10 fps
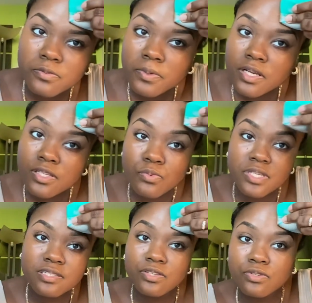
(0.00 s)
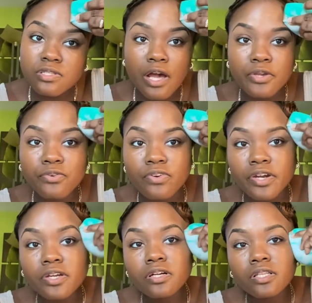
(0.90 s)
because we still saw you
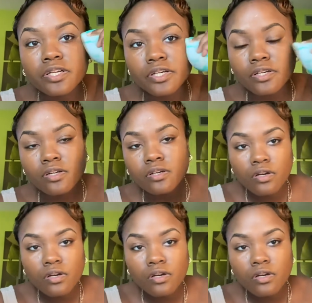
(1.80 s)
very clear